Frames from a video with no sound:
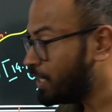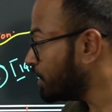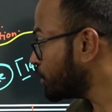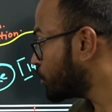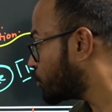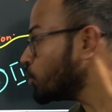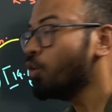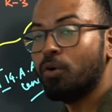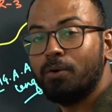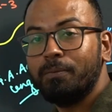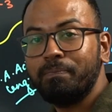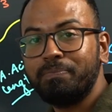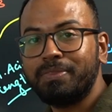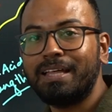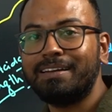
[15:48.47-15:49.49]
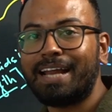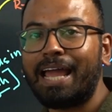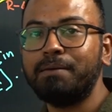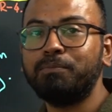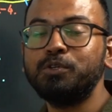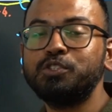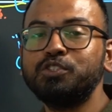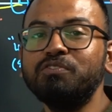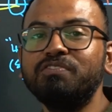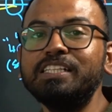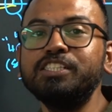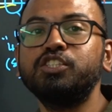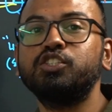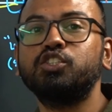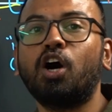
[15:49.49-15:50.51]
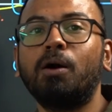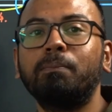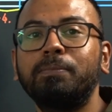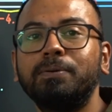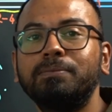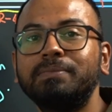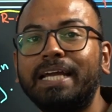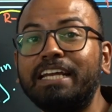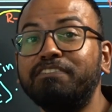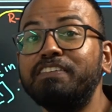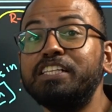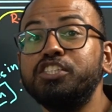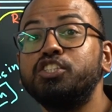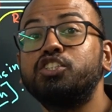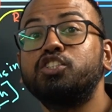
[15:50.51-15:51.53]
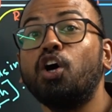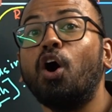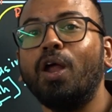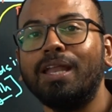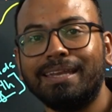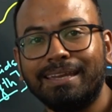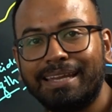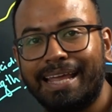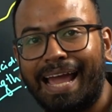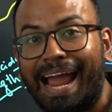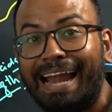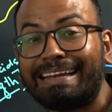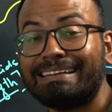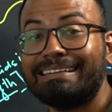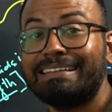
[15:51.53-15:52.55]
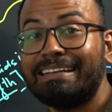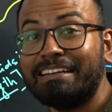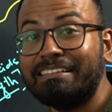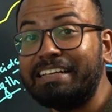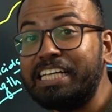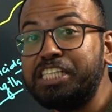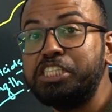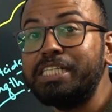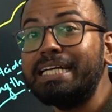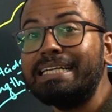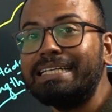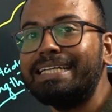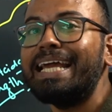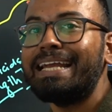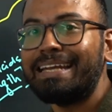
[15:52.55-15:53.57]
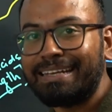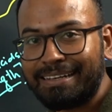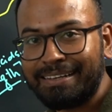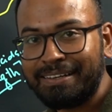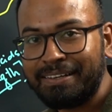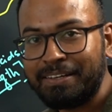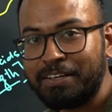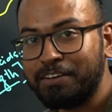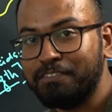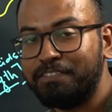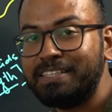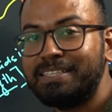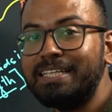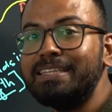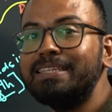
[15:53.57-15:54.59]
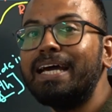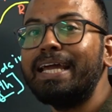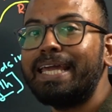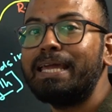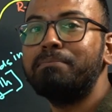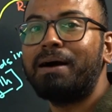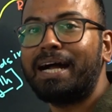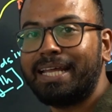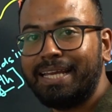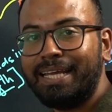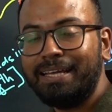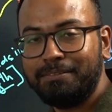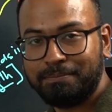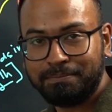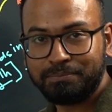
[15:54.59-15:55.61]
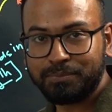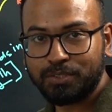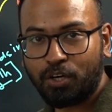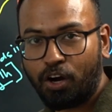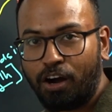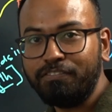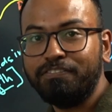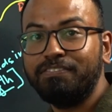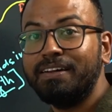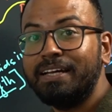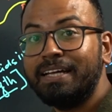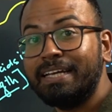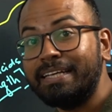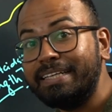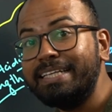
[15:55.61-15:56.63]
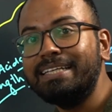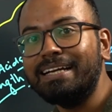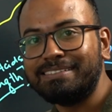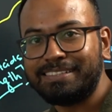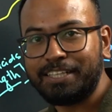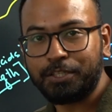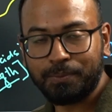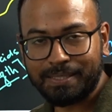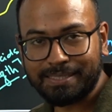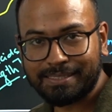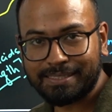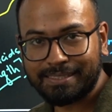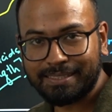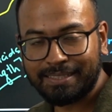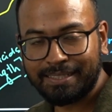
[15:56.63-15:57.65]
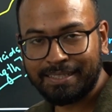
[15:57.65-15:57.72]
So, the ribosome will stop. It will stall at region 10 within the mRNA of leader sequence.